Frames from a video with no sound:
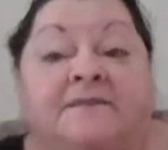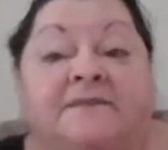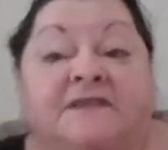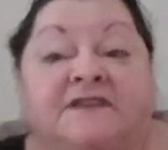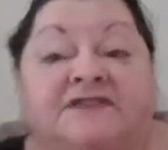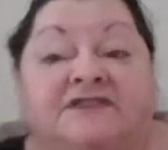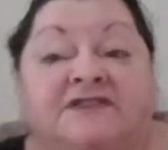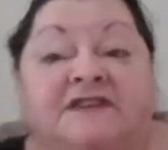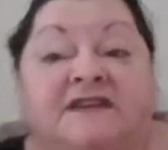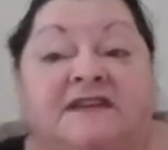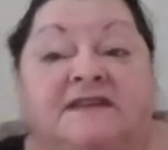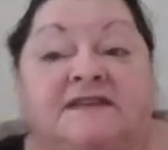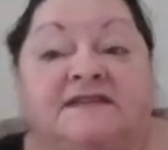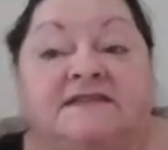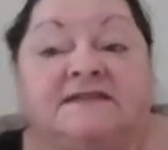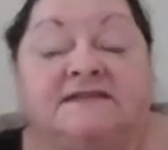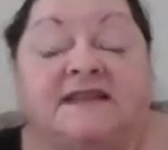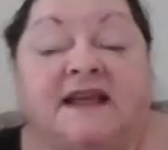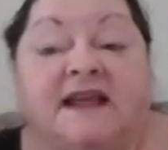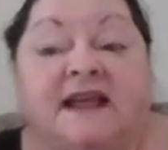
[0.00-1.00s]
She
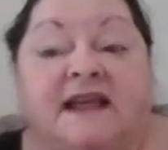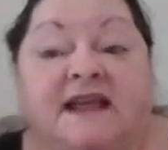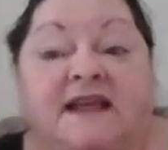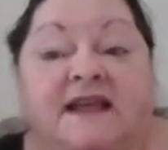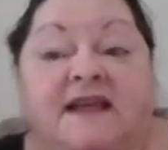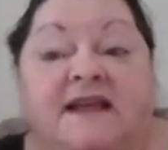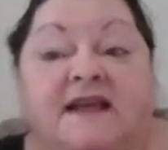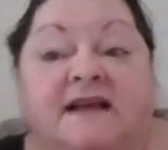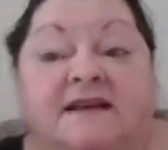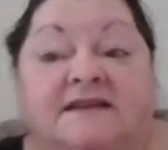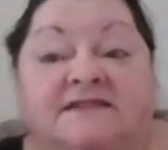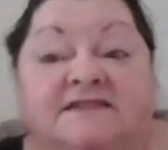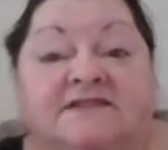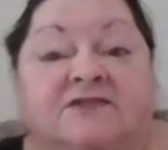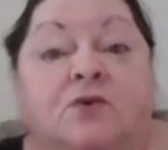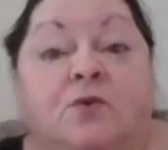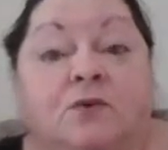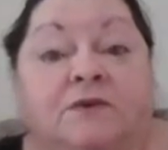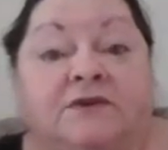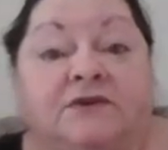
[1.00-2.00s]
is a
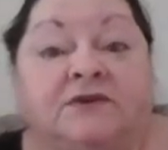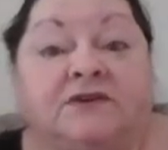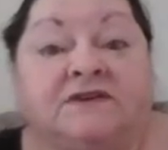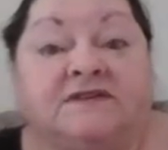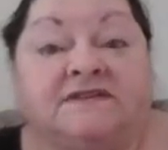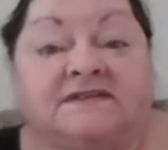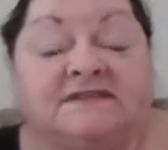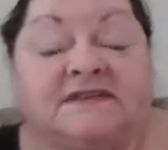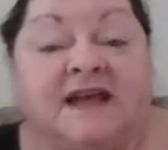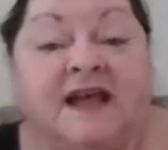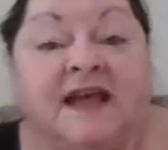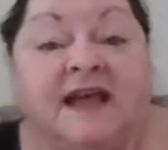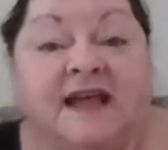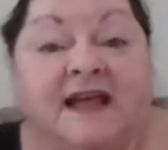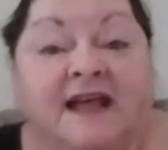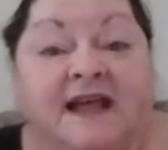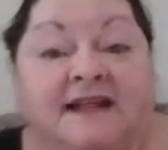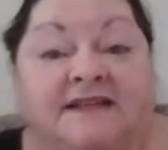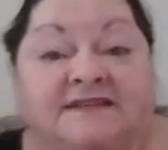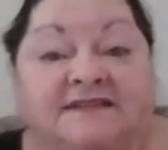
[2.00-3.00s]
school nurse,
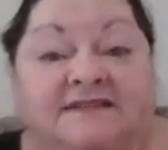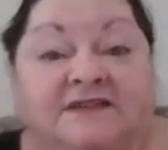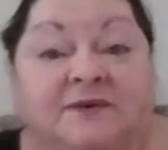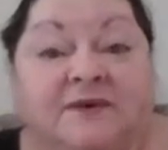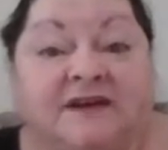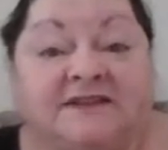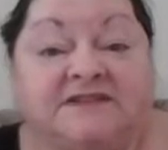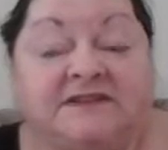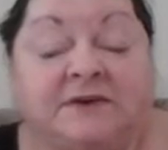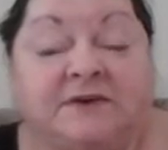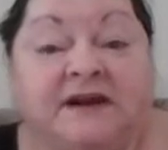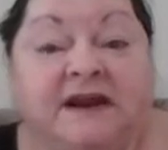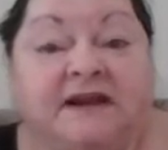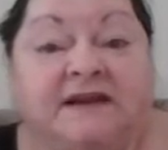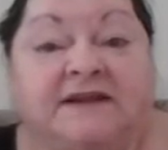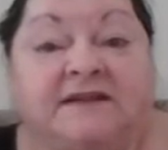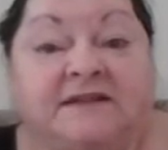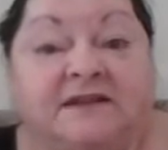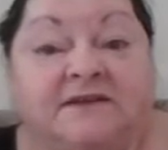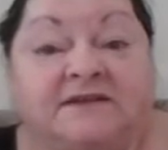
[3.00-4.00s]
and so I
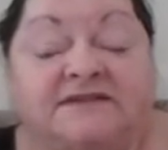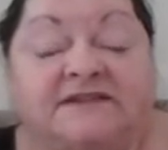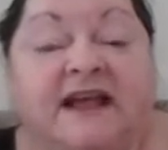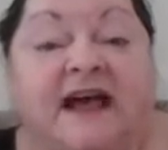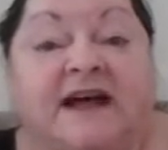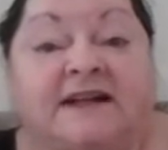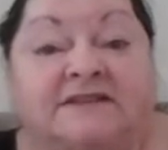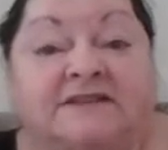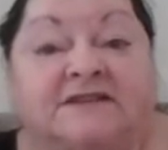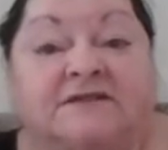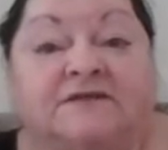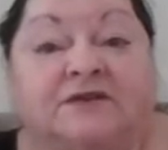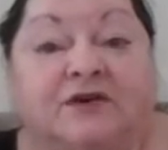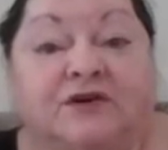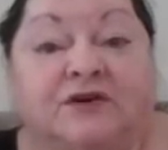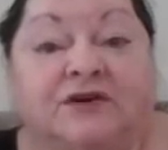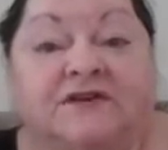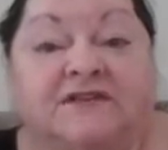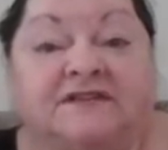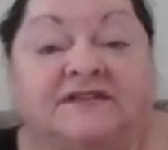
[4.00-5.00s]
donated those hats for
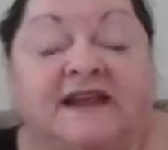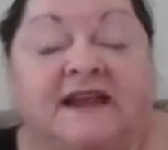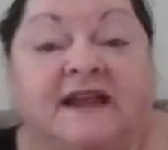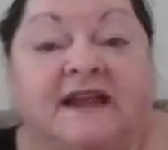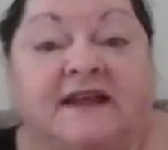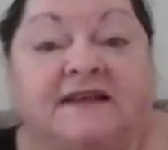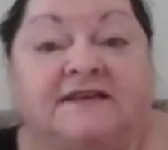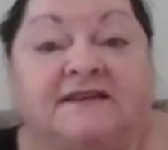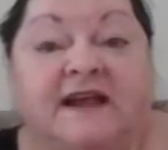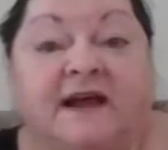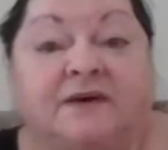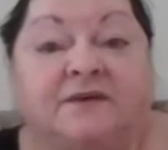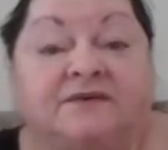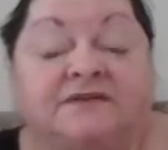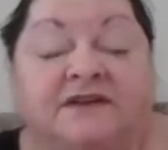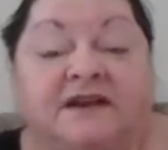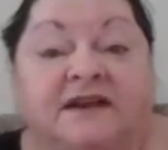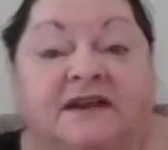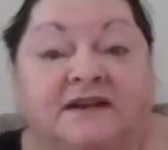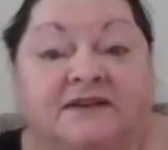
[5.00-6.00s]
her to hand
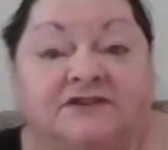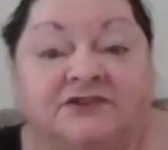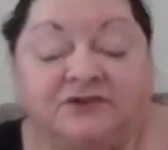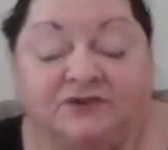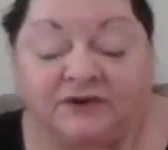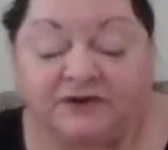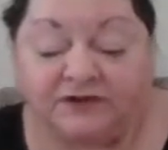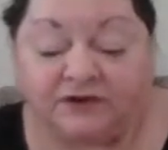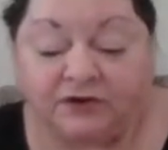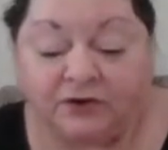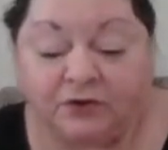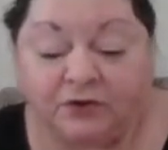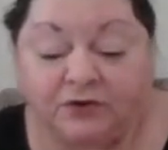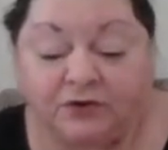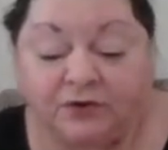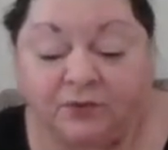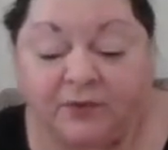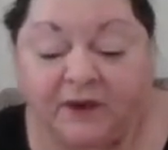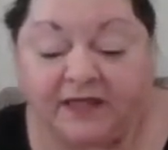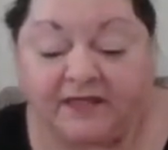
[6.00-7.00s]
out during the
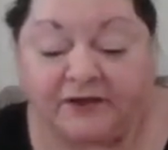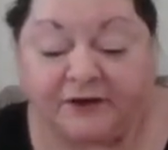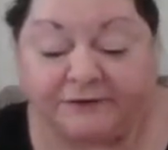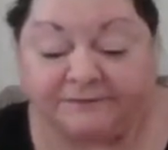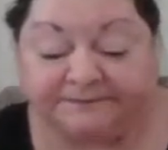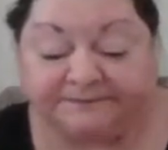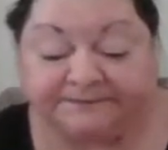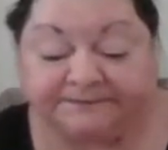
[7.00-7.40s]
cooler weather.